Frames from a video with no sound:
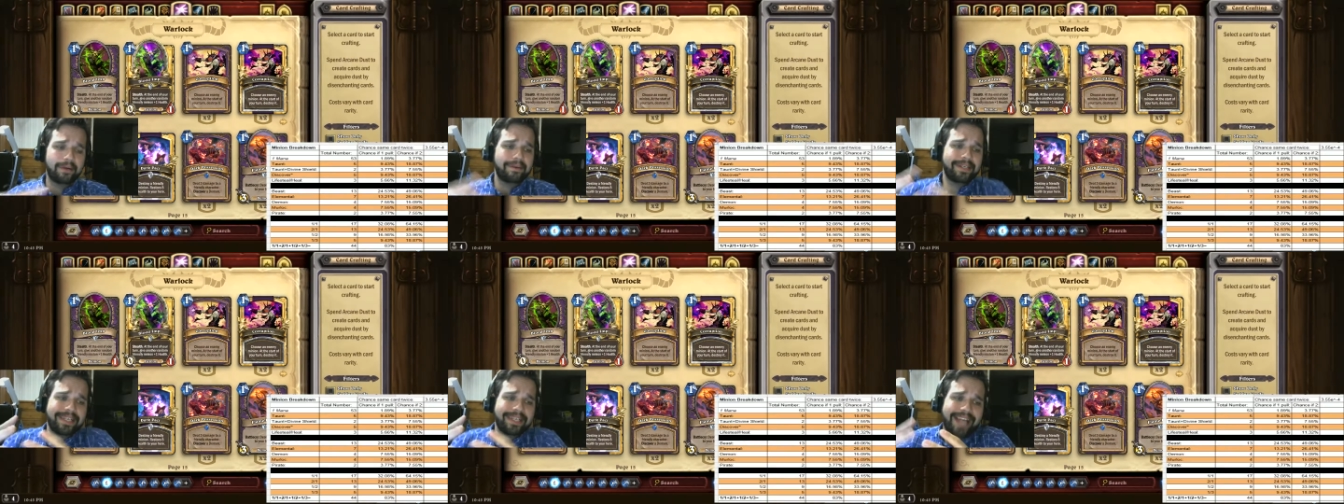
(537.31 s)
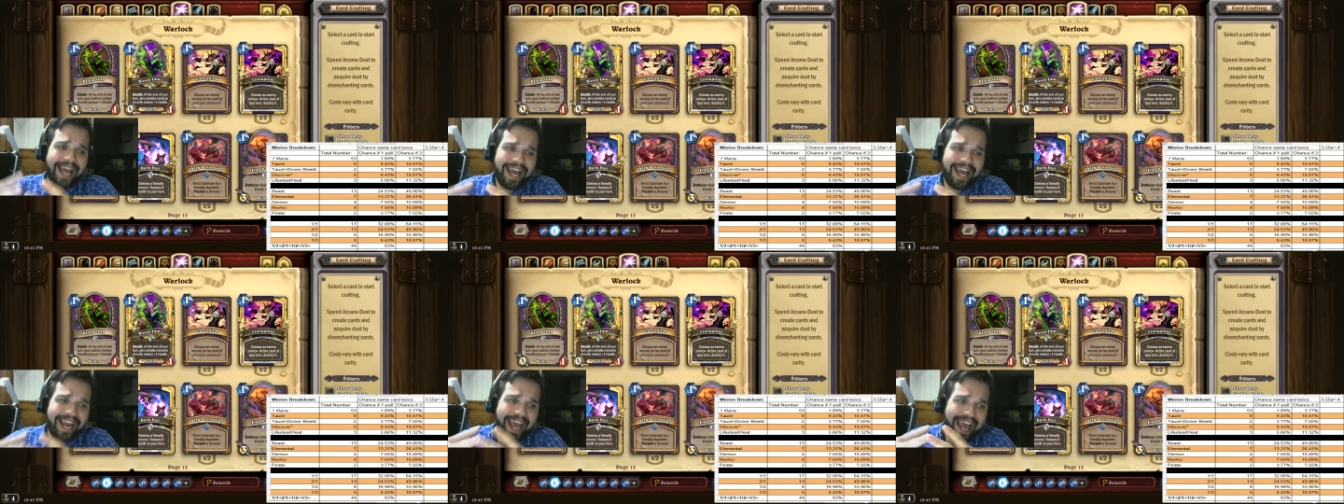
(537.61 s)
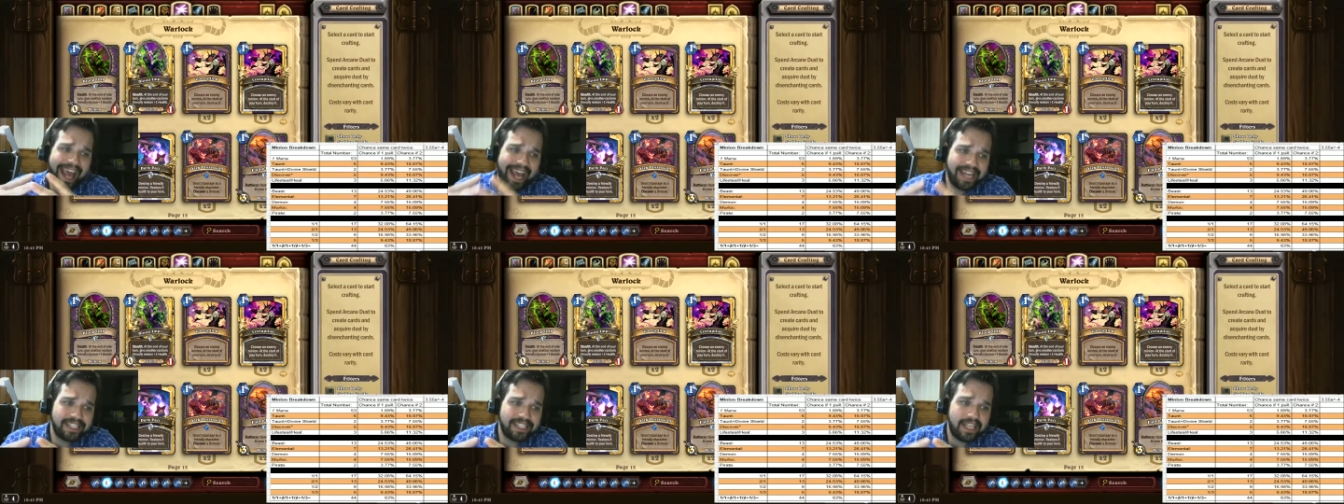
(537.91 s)
Not
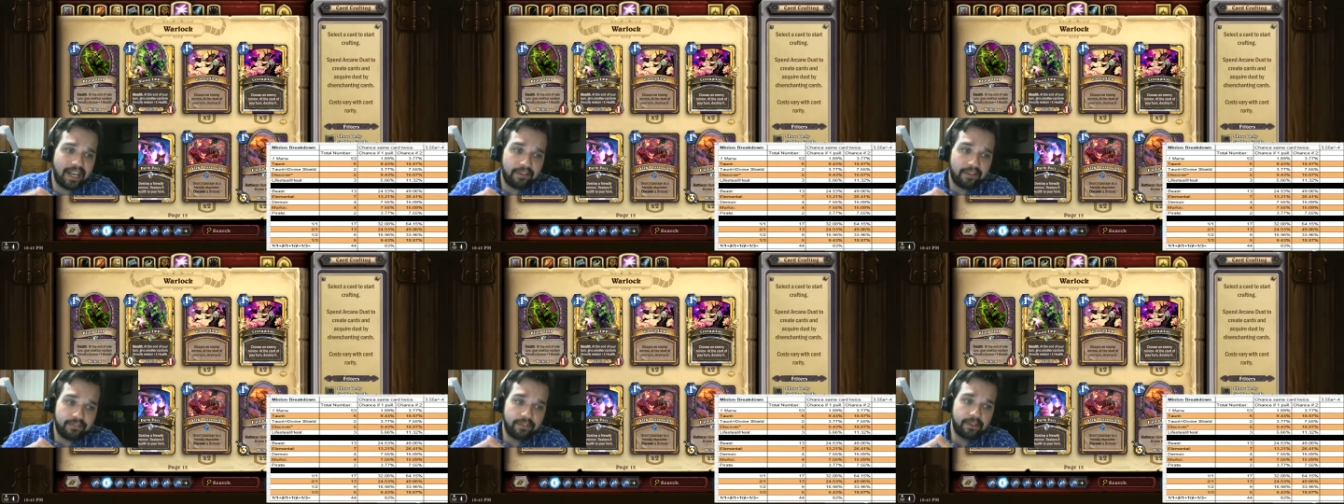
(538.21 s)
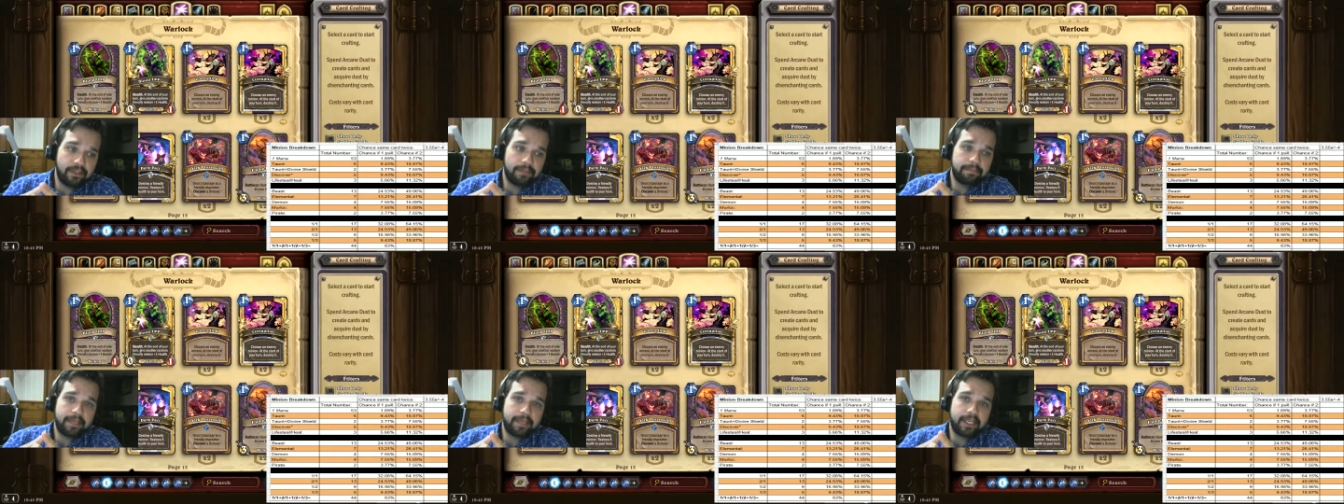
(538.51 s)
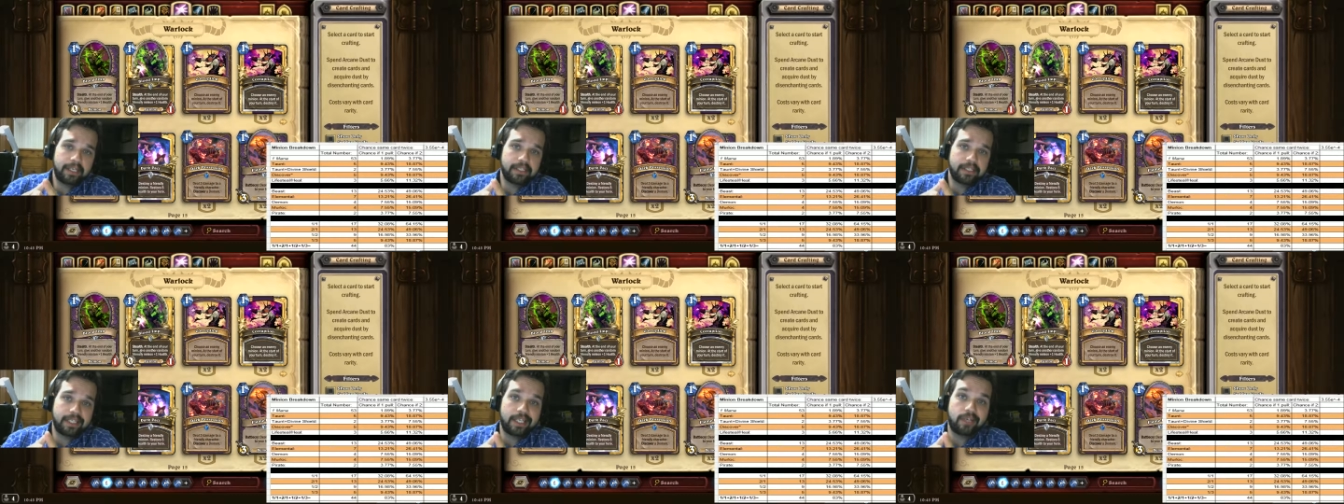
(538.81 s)
as helpful
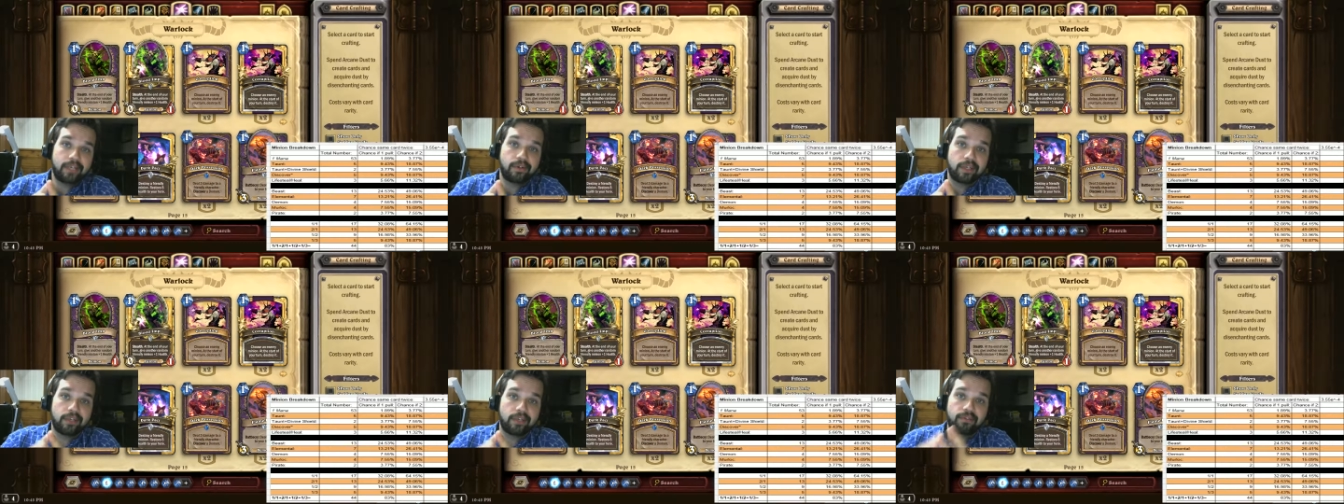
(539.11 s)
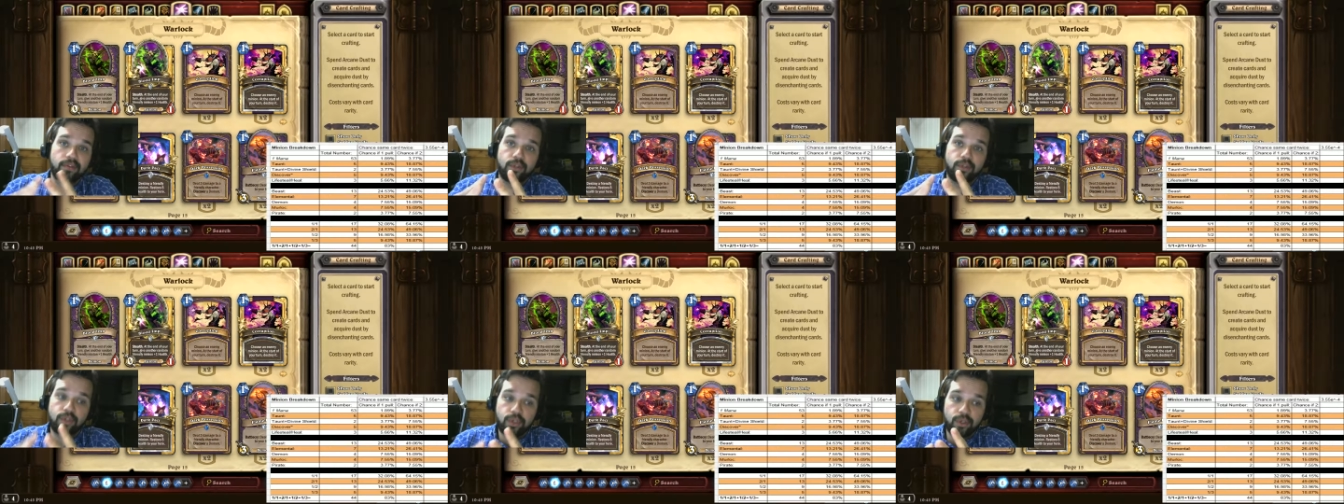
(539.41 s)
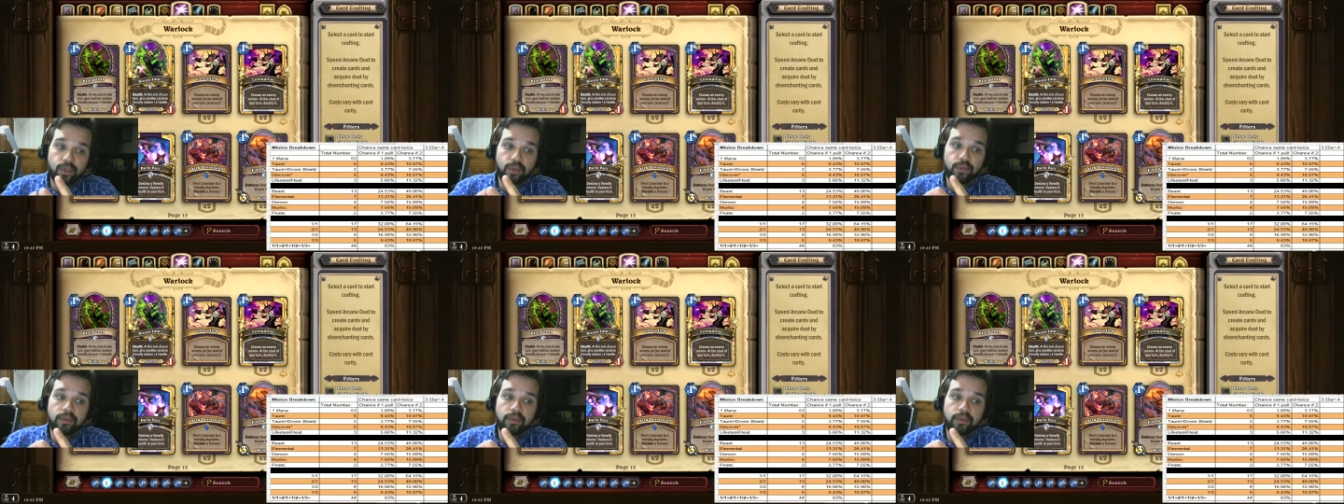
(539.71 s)
because they don't give you 2.